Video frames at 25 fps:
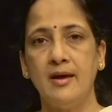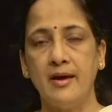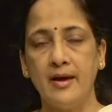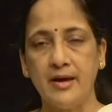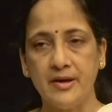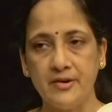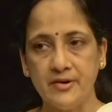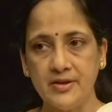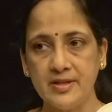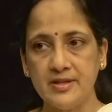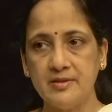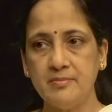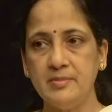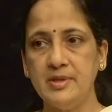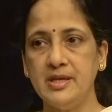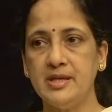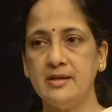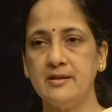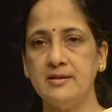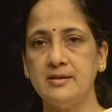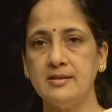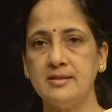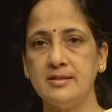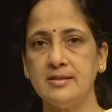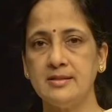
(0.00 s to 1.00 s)

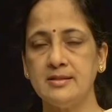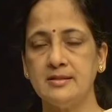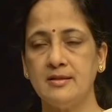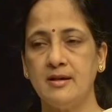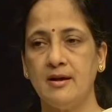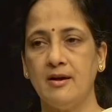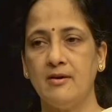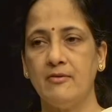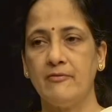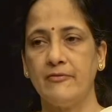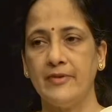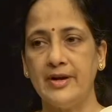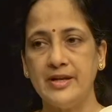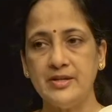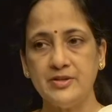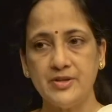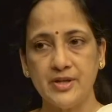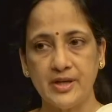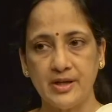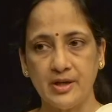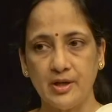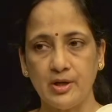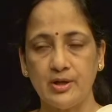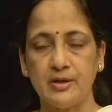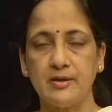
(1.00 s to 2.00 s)
arrhythmias,
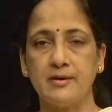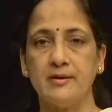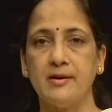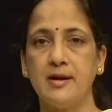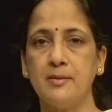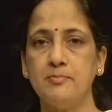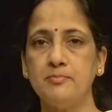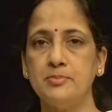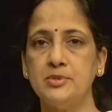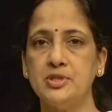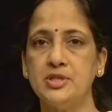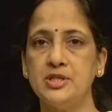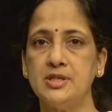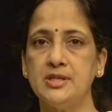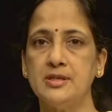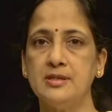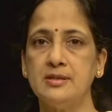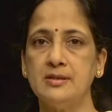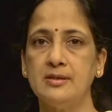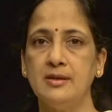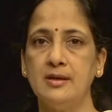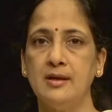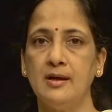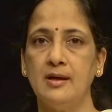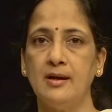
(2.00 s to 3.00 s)
ventricular
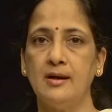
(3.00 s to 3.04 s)
rupture,